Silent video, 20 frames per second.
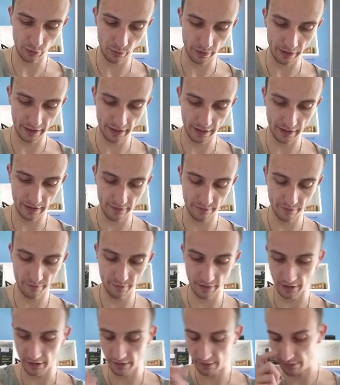the way
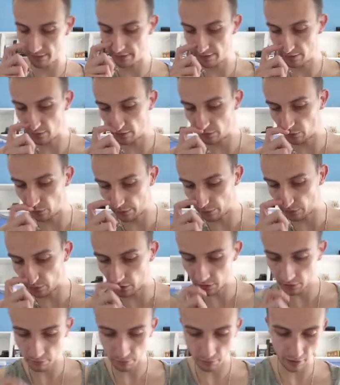that we
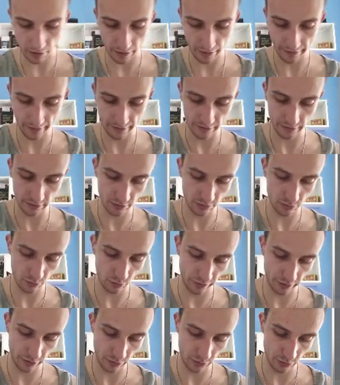multiply is
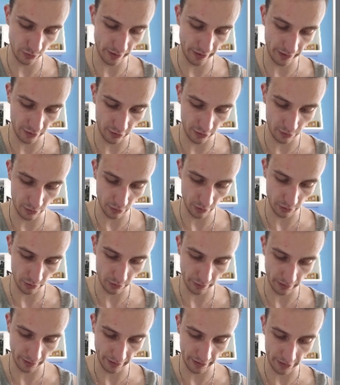we use regular
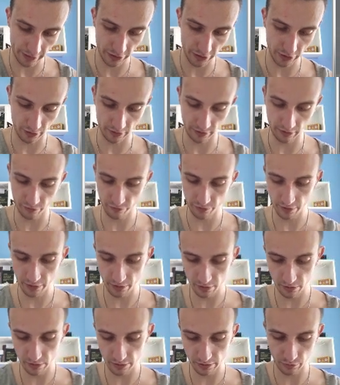multiplication on the
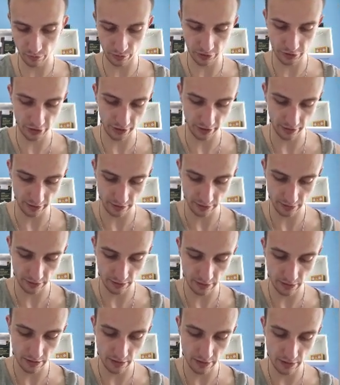field, in which case
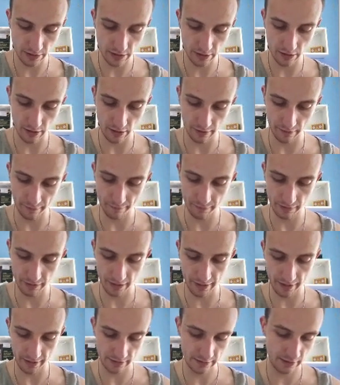the
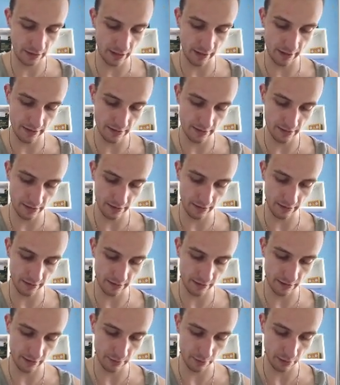xi's and
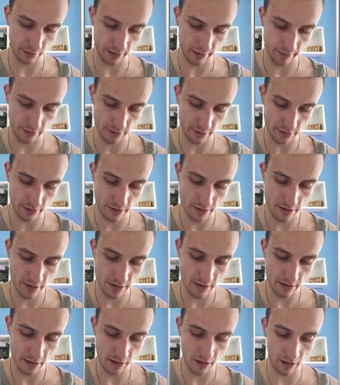xi primes
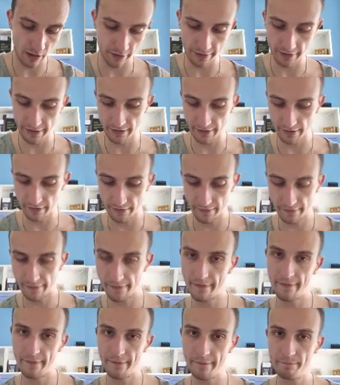are
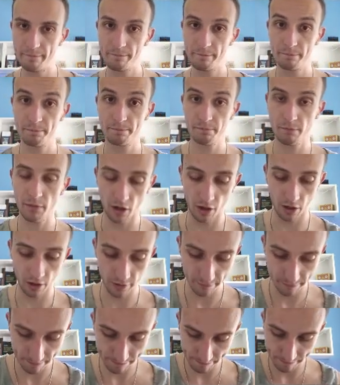in
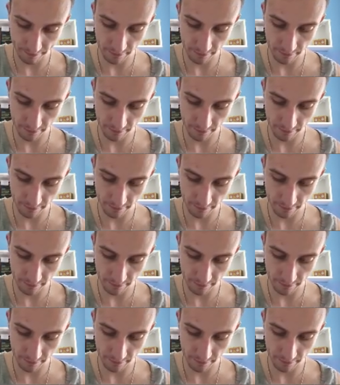R.